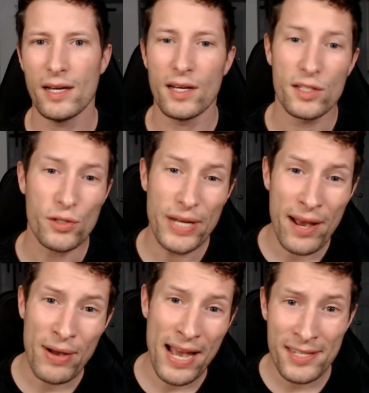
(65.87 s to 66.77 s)
So
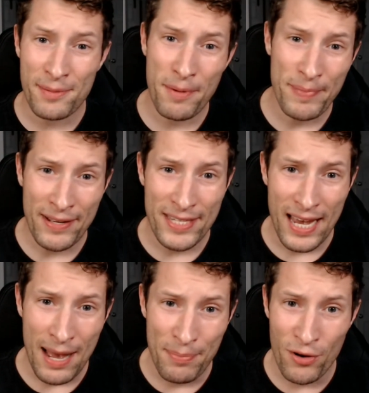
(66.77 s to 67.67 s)
now, as I'm about to
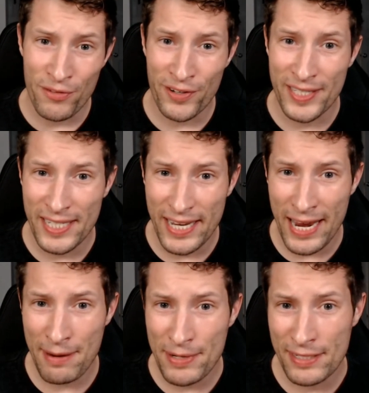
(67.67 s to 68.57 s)
hop over into
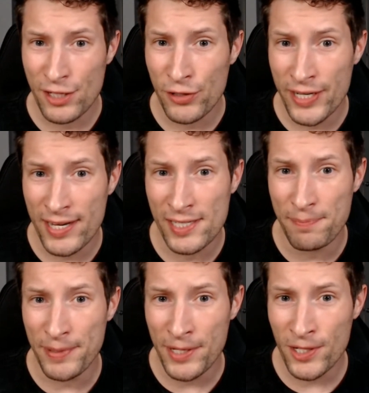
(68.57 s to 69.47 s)
game and show you guys the
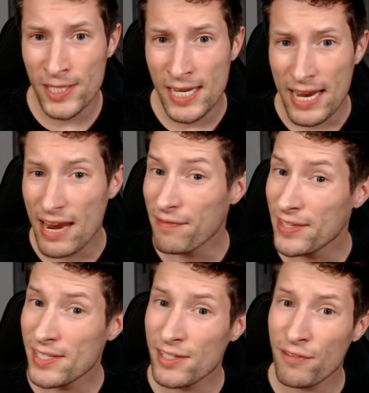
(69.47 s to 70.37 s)
builds, if
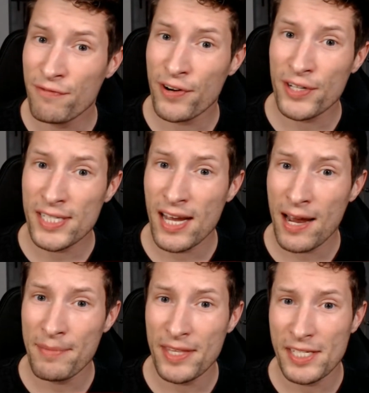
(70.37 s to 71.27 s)
this is your first
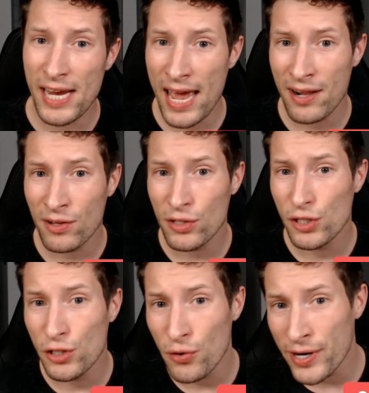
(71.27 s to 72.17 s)
time in the channel,
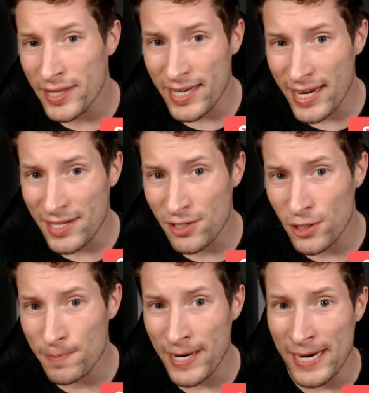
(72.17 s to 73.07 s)
join the Angels
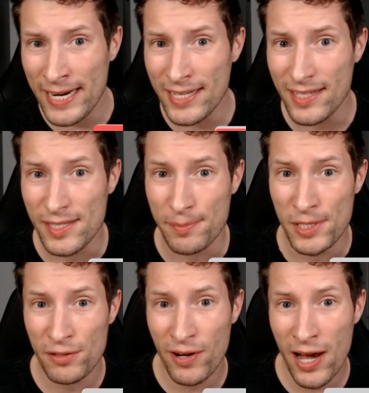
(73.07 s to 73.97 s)
by hitting the
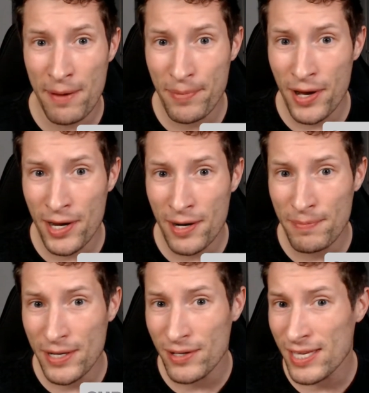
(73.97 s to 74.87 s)
subscribe button
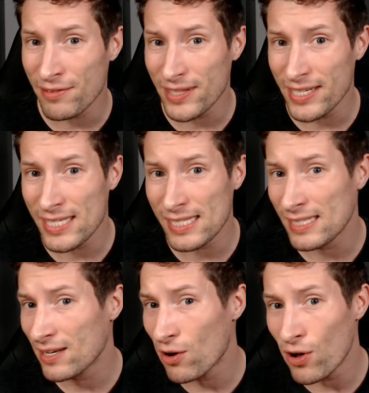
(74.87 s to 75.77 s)
because I release
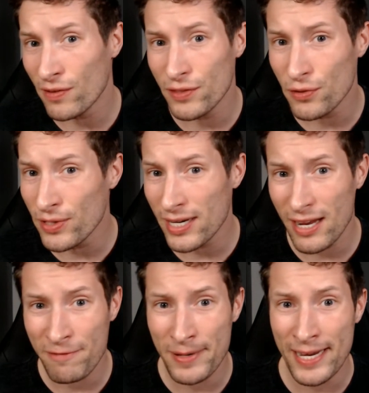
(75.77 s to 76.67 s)
Call of Duty and
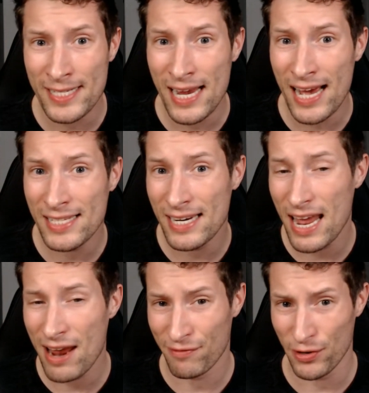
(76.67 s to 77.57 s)
FPS content
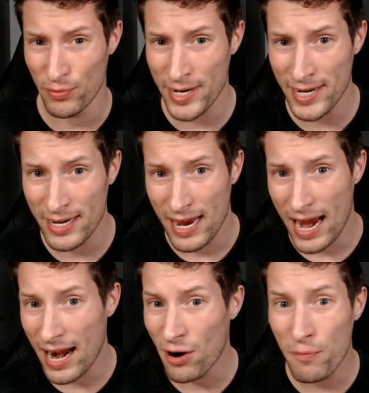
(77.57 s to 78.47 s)
every week,
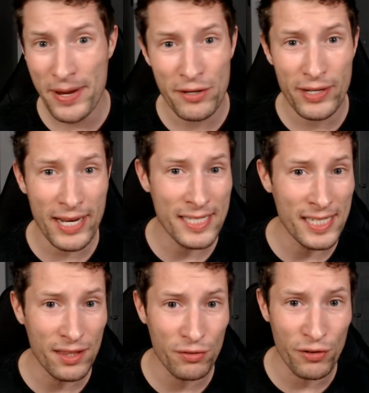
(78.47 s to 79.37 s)
and I don't make you guys
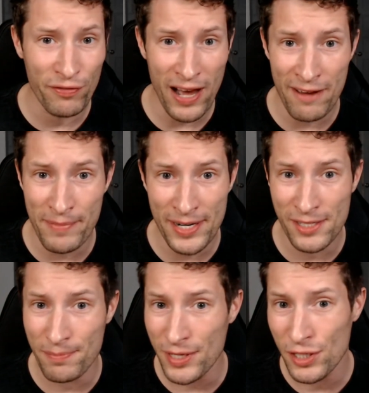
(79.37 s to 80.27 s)
sit through 5 minutes
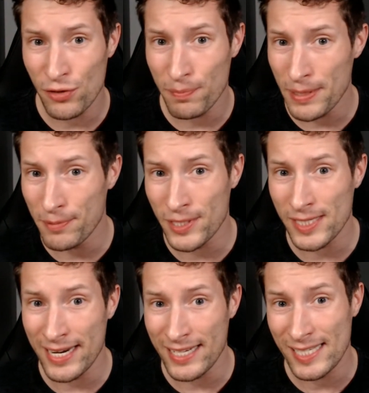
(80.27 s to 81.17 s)
of me shooting people
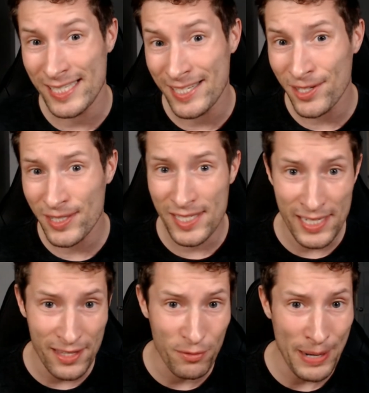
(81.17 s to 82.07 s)
standing still to see
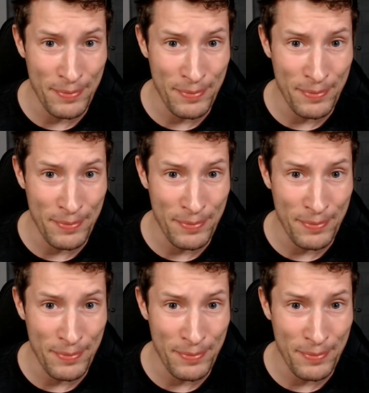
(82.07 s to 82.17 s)
the weapon